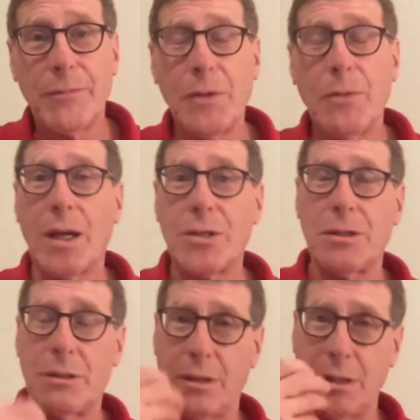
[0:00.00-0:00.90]

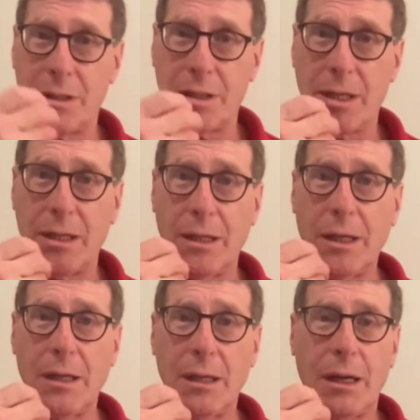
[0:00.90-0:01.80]
You can see,
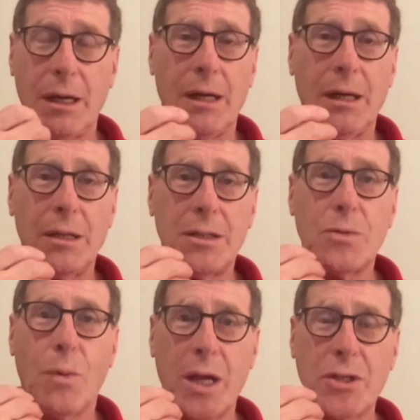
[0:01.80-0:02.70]
just
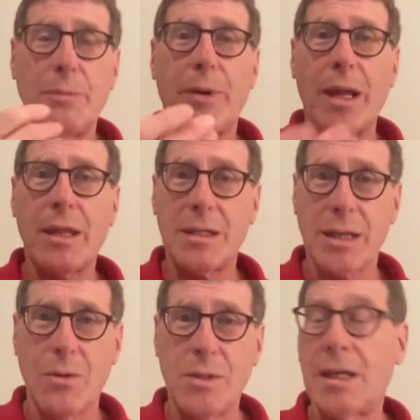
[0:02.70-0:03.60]
watch the breath as it
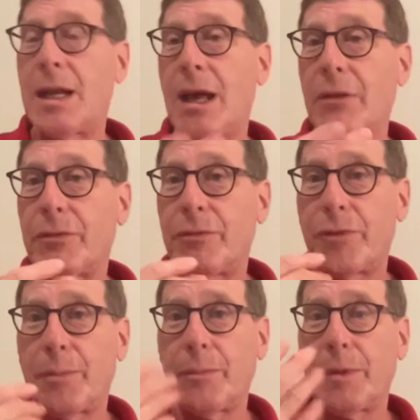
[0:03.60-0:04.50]
goes in and out
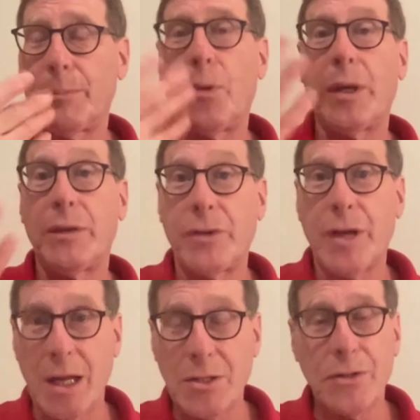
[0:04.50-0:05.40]
from the point of your
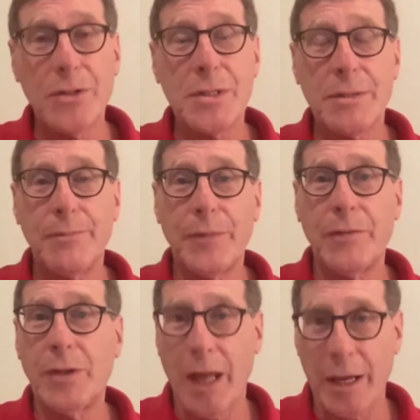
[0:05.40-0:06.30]
nostrils,
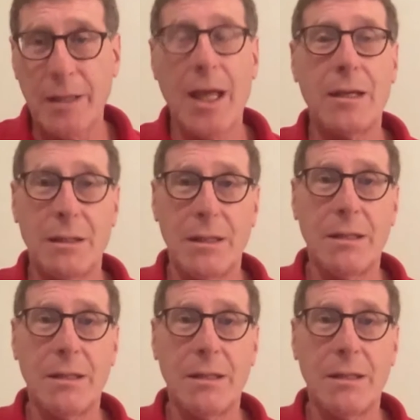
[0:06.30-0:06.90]
if you like that,